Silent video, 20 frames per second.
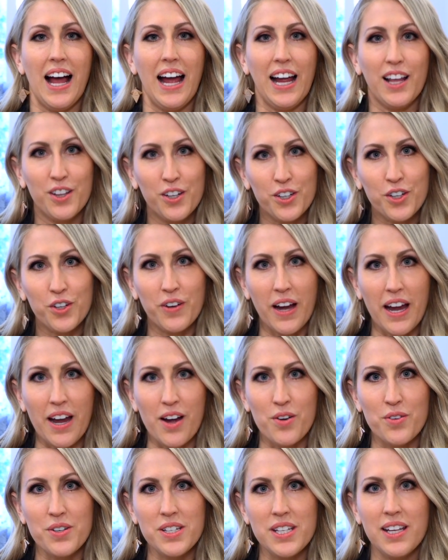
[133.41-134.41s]
I look
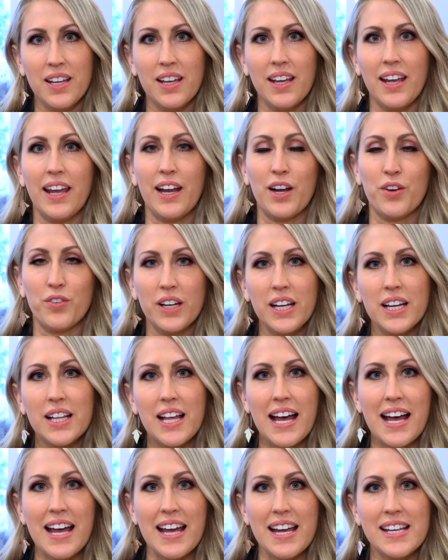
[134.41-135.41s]
around and I
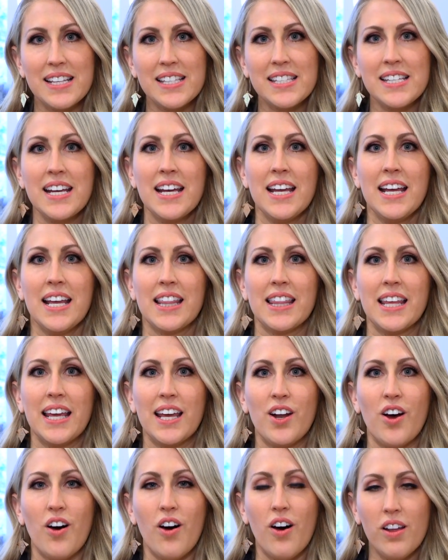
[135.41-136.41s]
realized
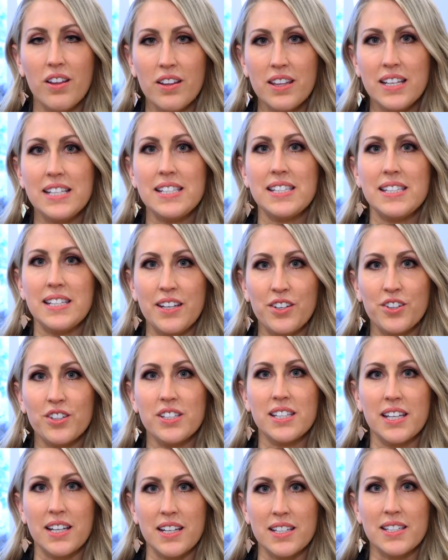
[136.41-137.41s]
that all these senior
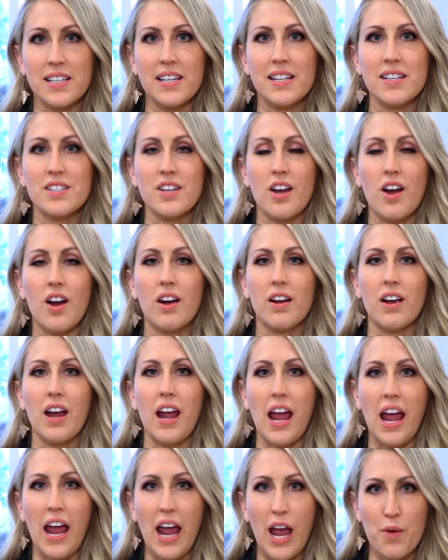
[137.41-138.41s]
citizens are
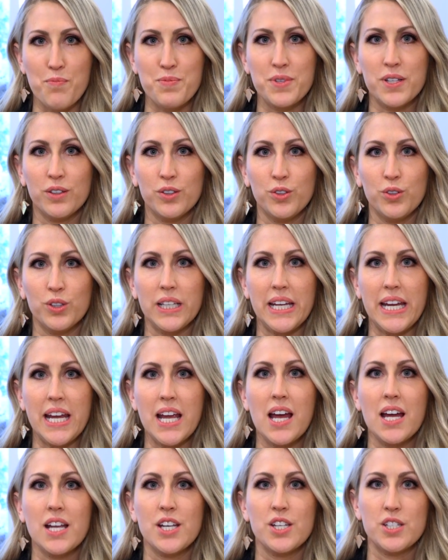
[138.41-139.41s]

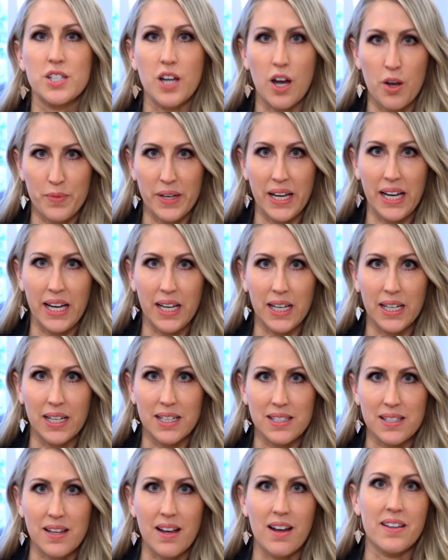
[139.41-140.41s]
absolutely dominating
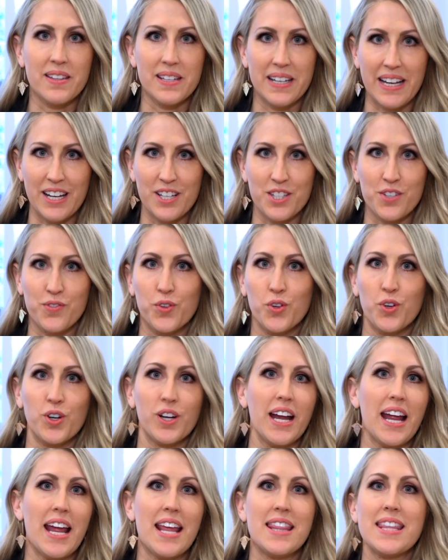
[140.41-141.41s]
us on the dance
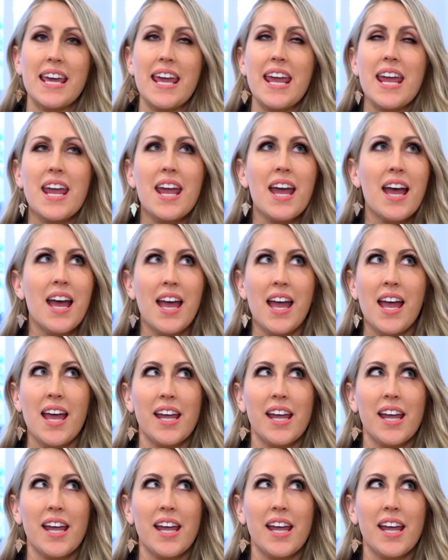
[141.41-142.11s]
floor and they